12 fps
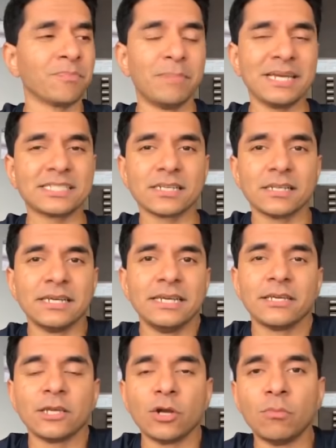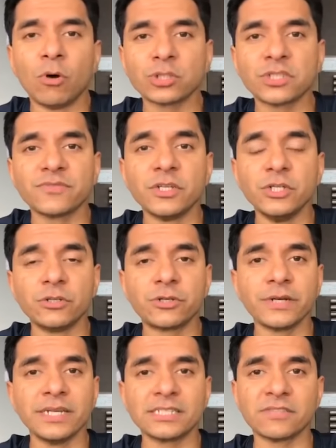basically, you know, most of the
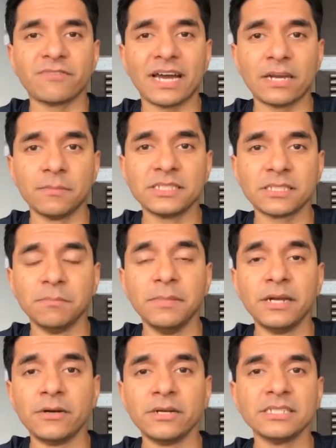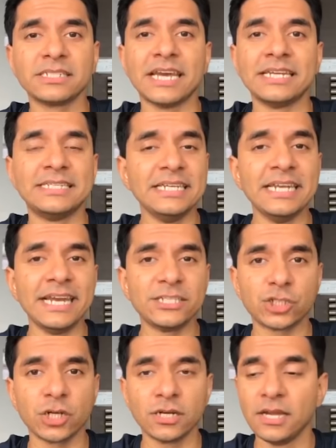nutrients, the vitamins and minerals get
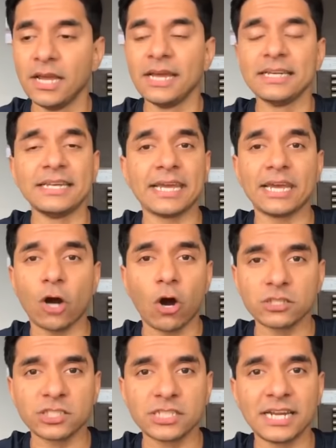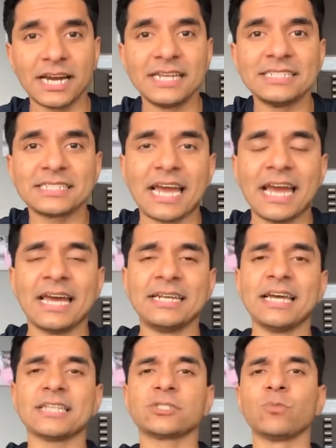denatured, they get oxidized,
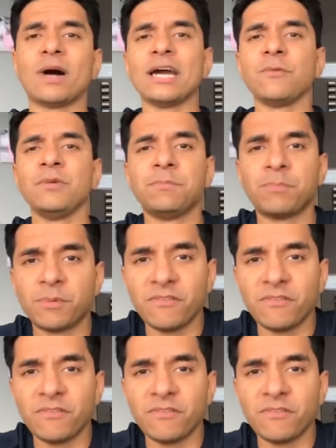and that's why we